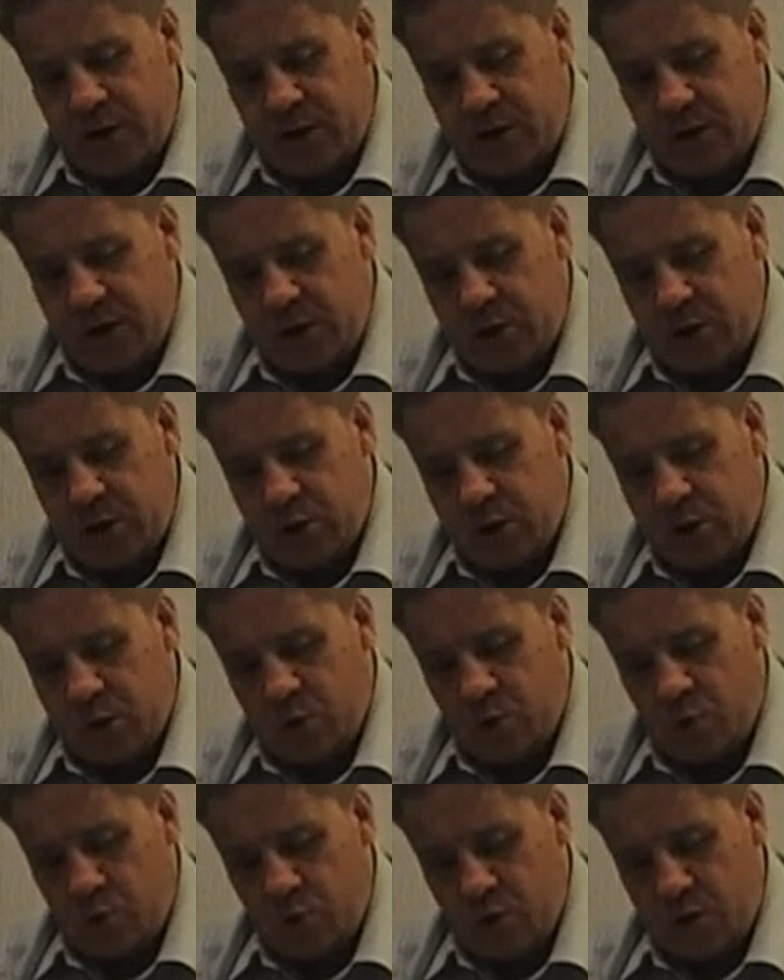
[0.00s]
attention to
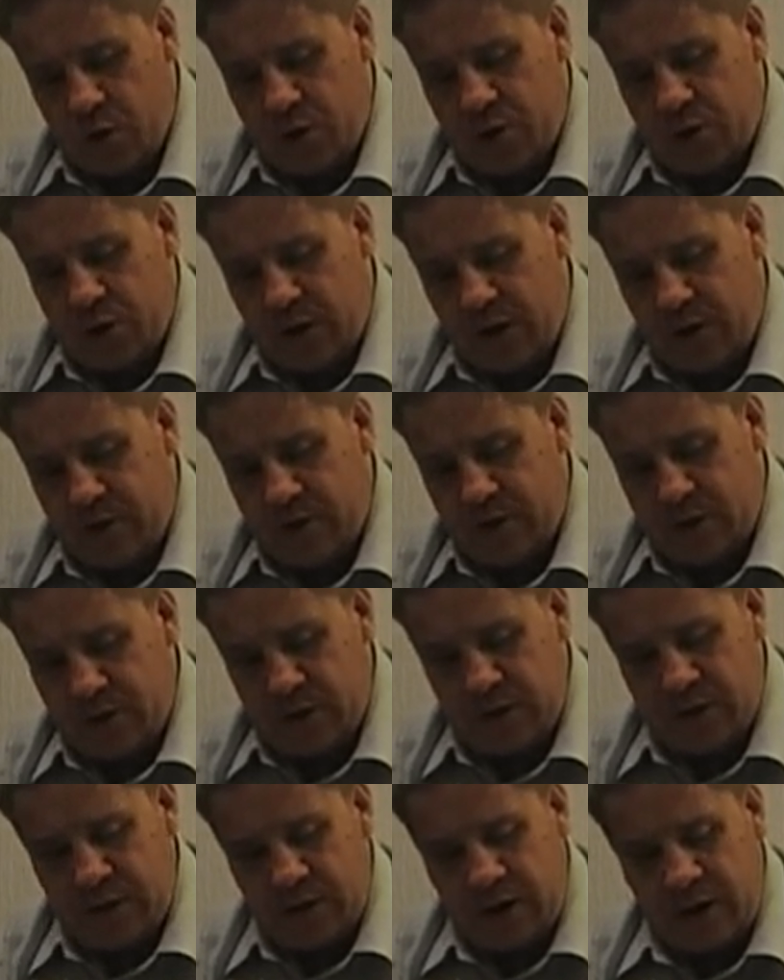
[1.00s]
the words
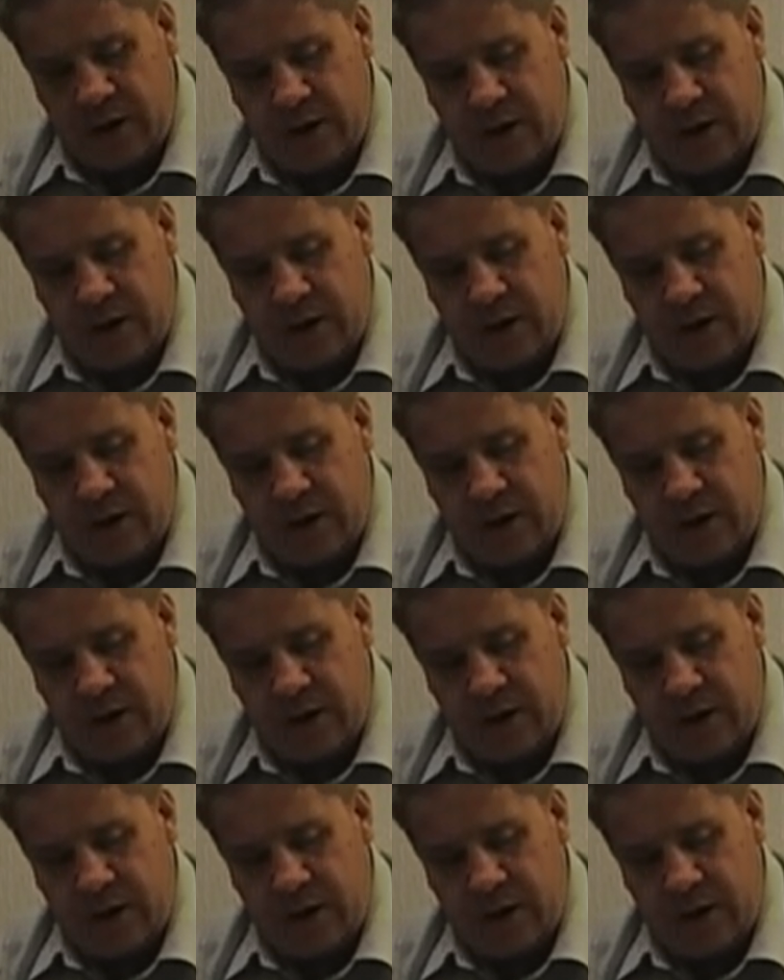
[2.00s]
narrated